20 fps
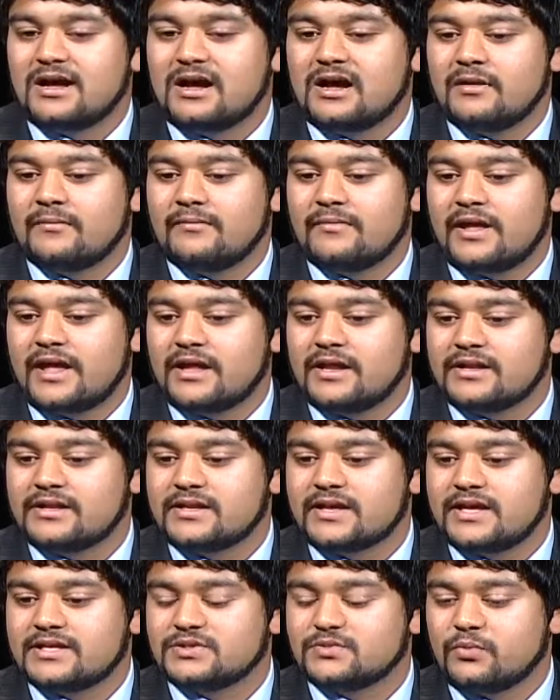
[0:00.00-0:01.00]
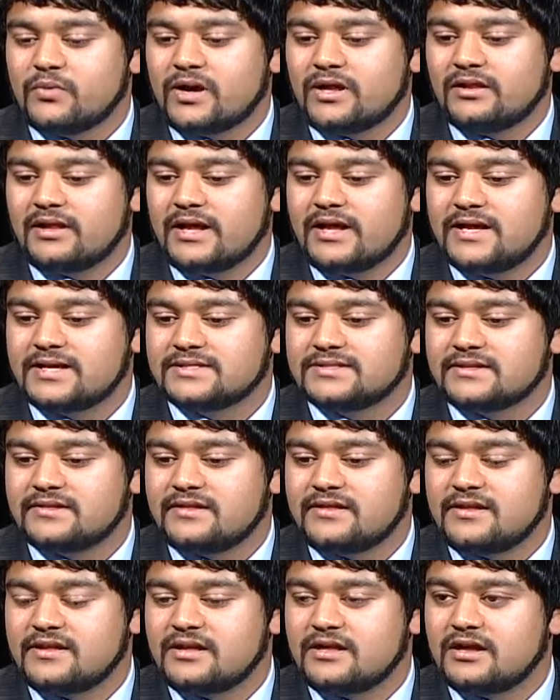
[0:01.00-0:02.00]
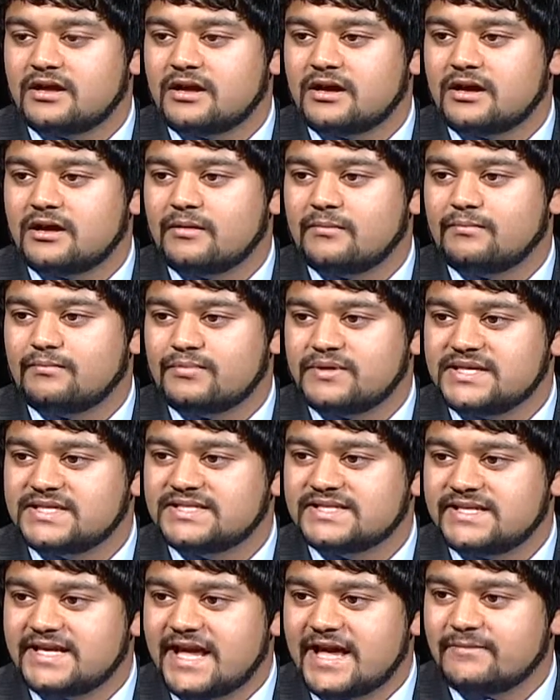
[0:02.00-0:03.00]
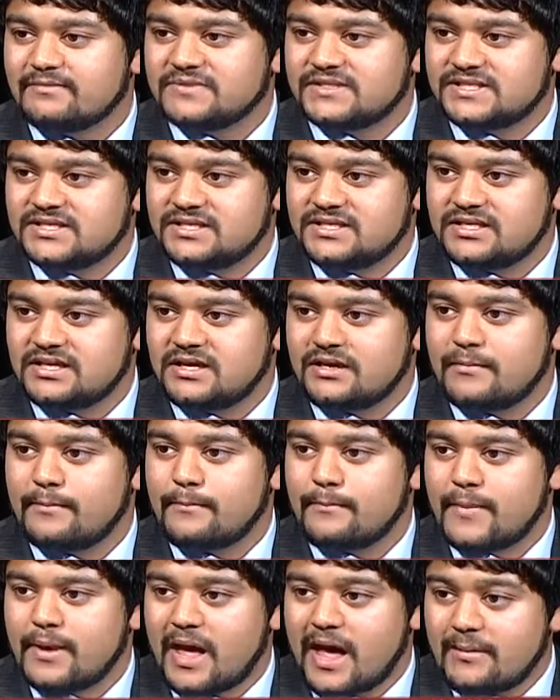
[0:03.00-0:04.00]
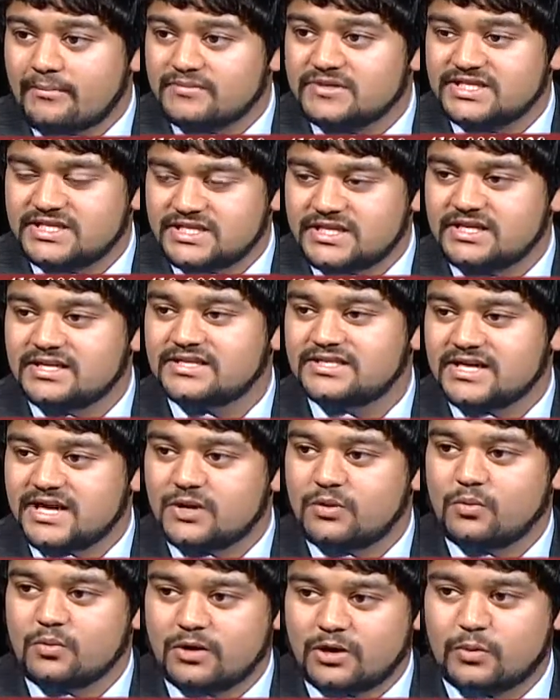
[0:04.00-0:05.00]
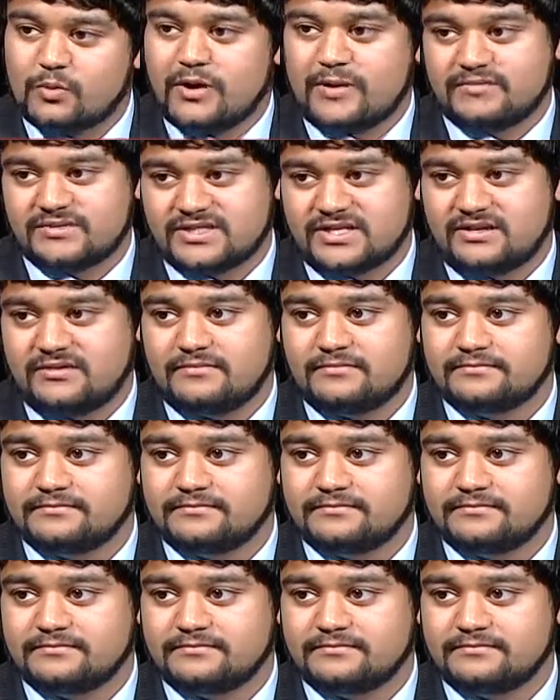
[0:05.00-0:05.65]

And as well as the bcmcmd.org website.